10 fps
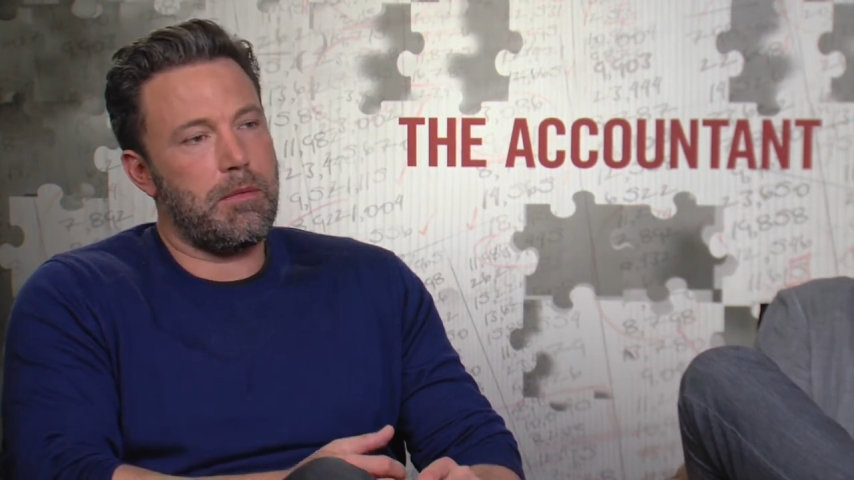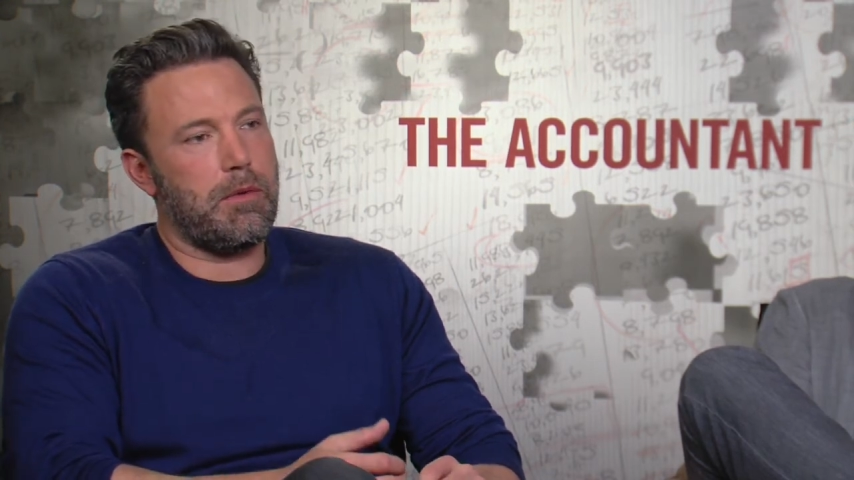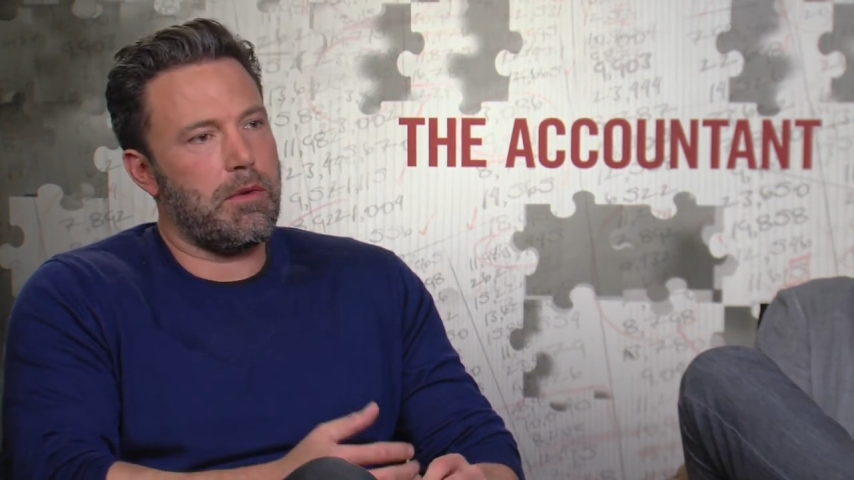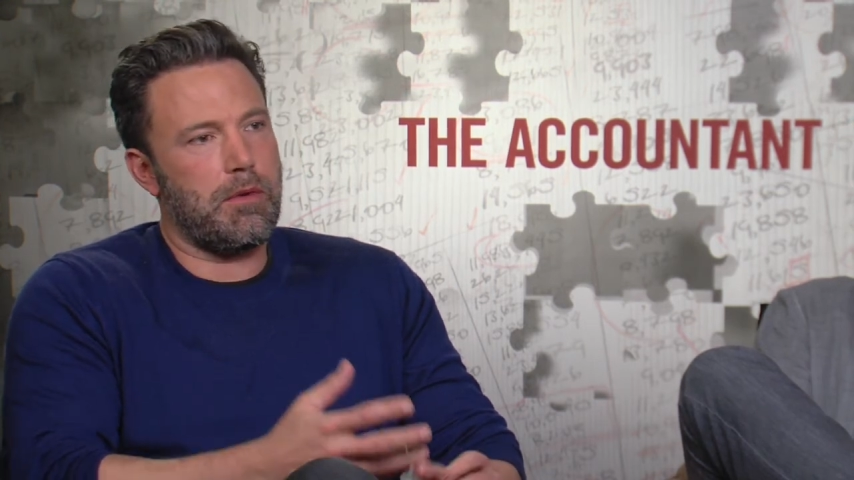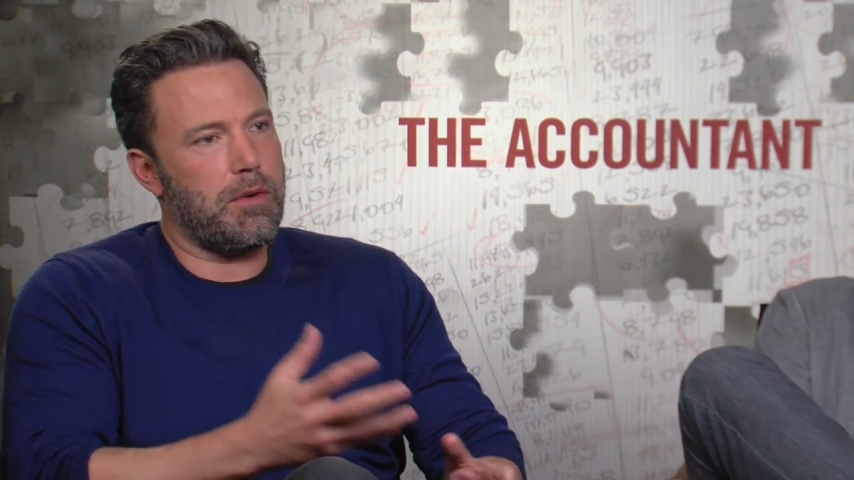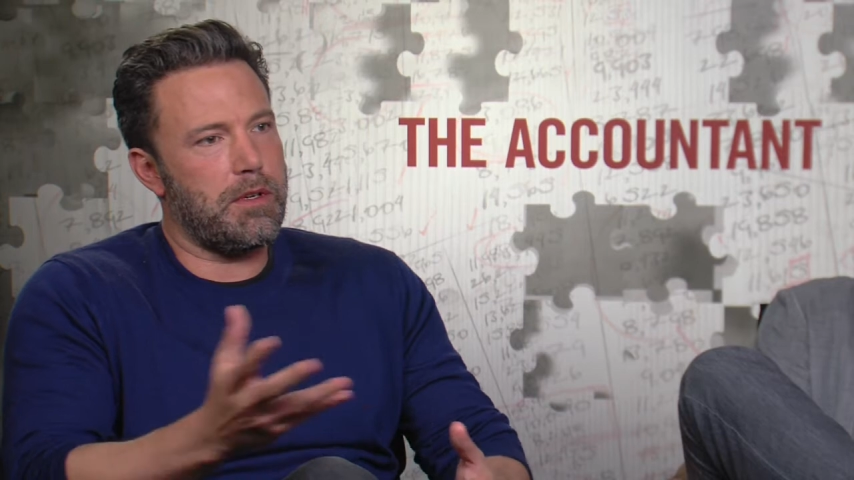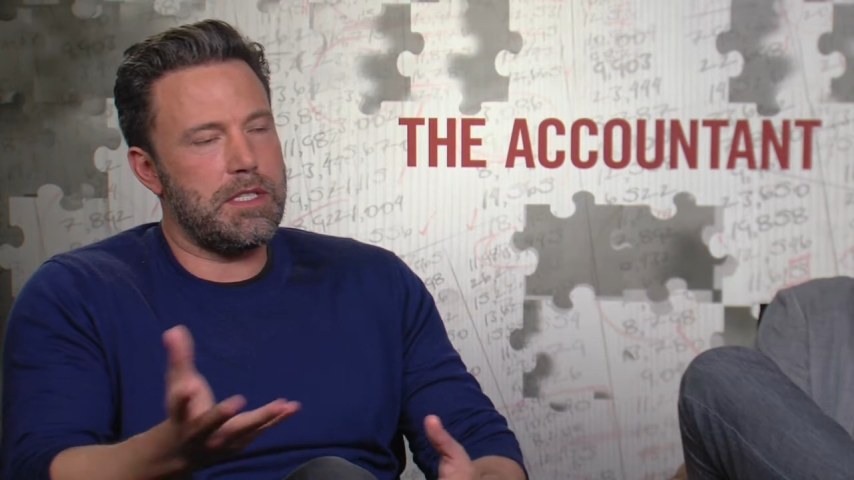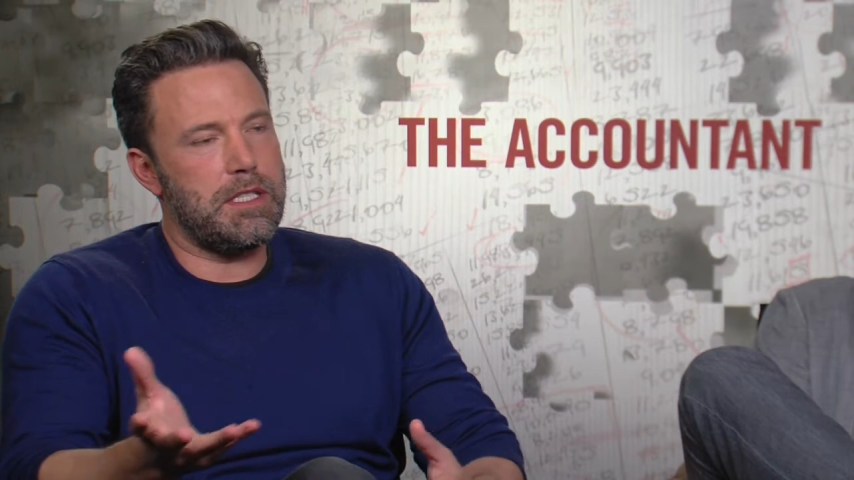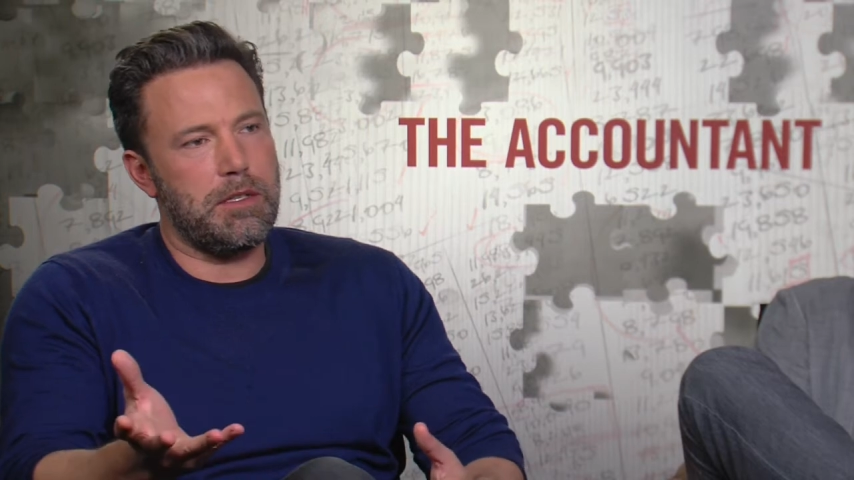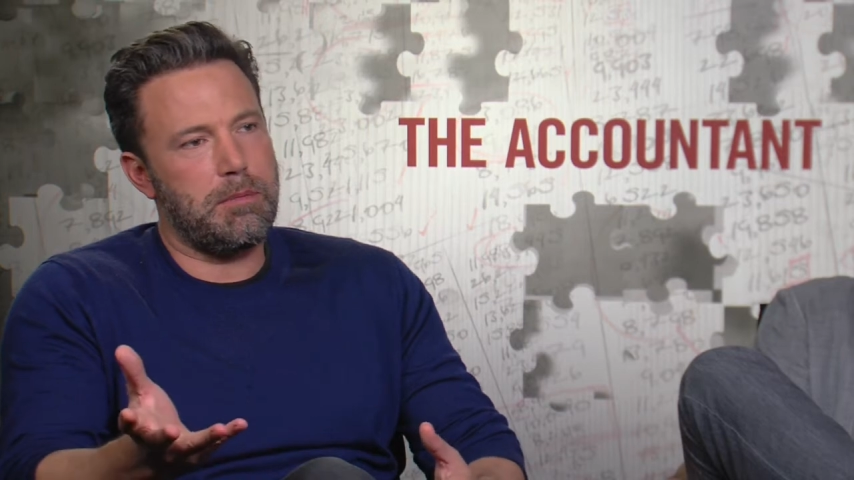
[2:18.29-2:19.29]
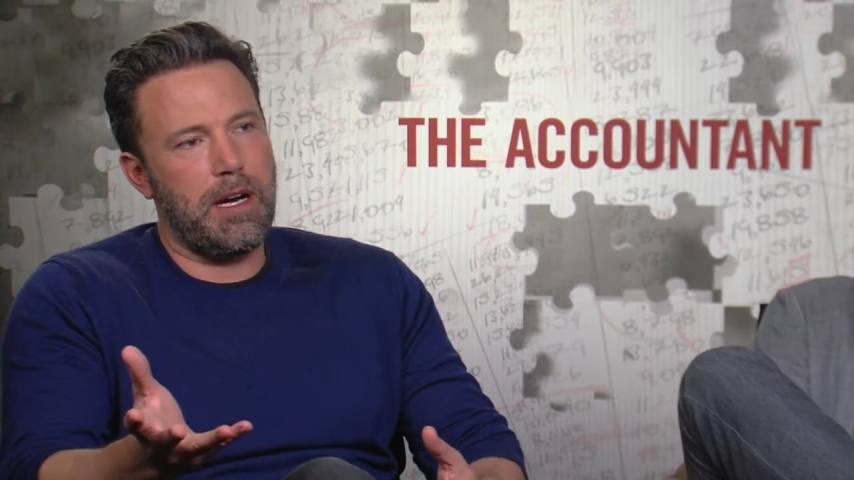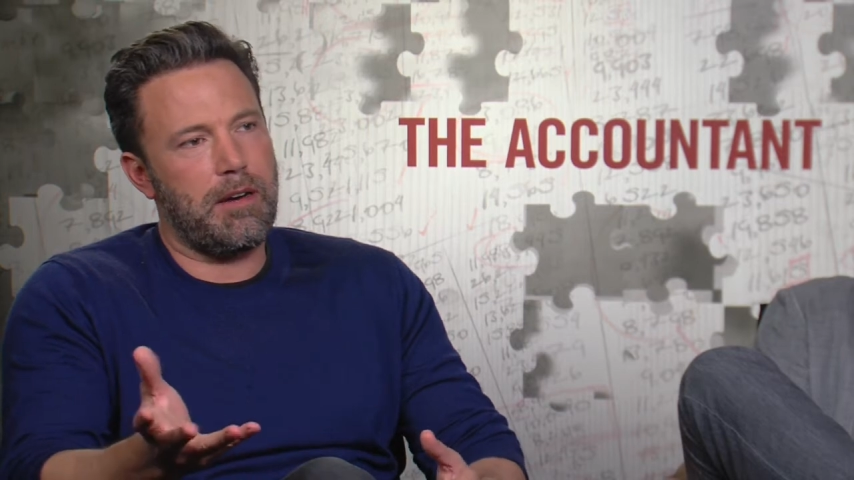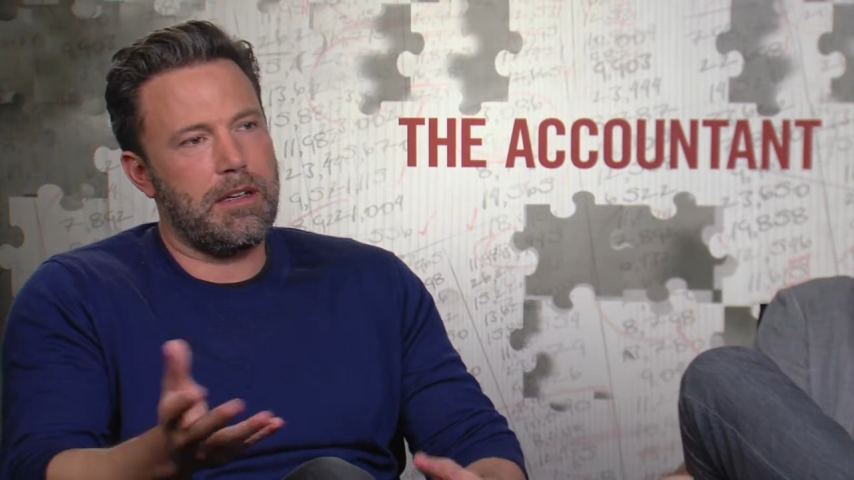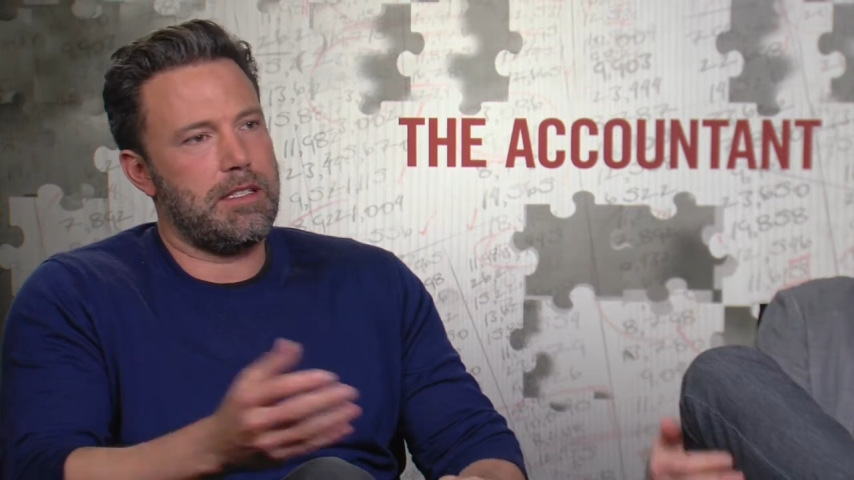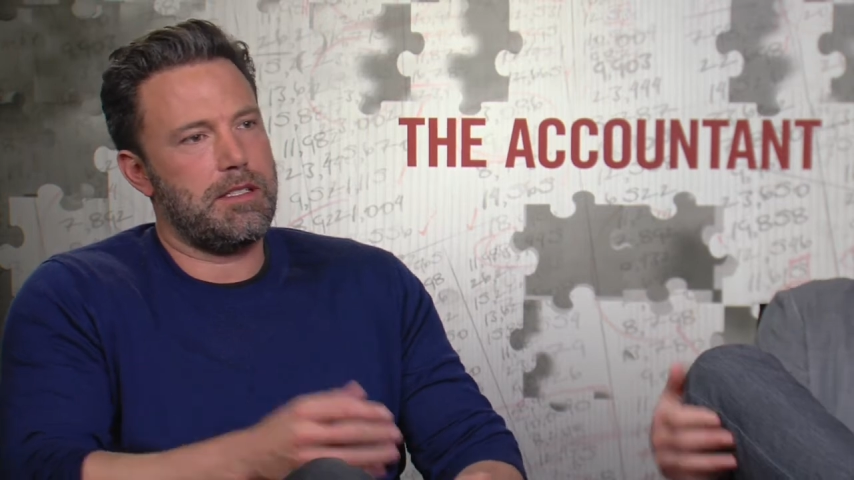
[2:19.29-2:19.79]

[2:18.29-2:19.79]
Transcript: or or, is he a good parent?